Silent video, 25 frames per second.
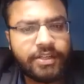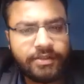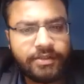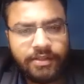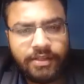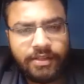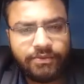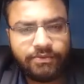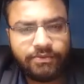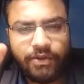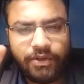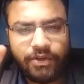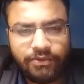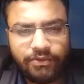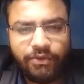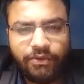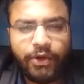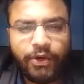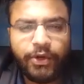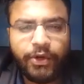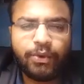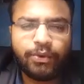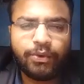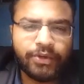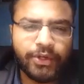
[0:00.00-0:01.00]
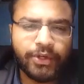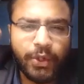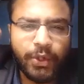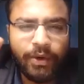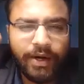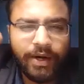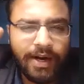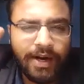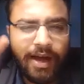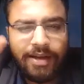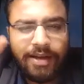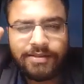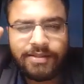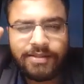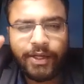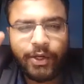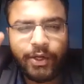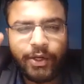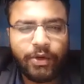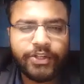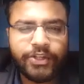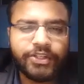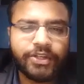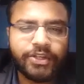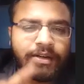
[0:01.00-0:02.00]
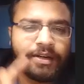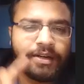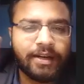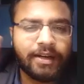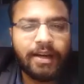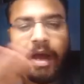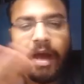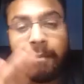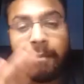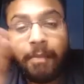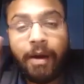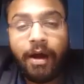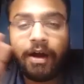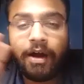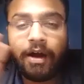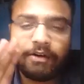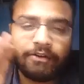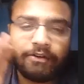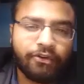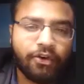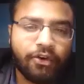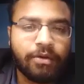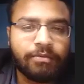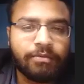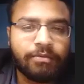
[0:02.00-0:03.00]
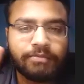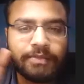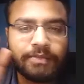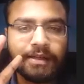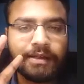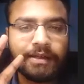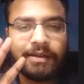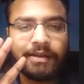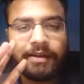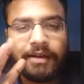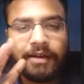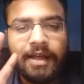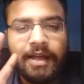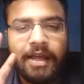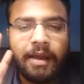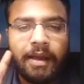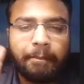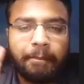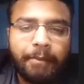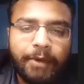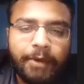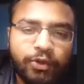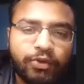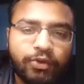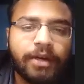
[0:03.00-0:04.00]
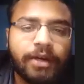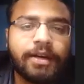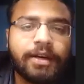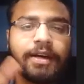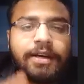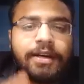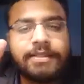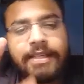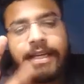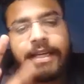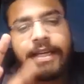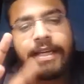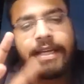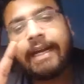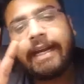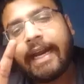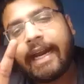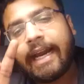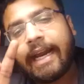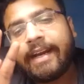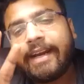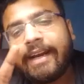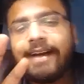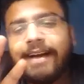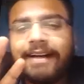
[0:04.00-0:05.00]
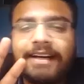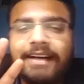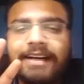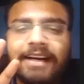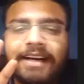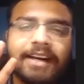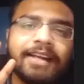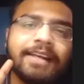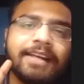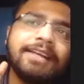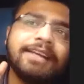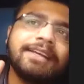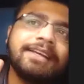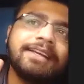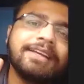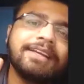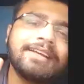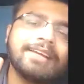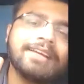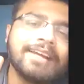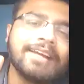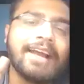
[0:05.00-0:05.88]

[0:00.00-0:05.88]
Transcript: this was for you. You had asked the question that apart from the mutual consent, adultery,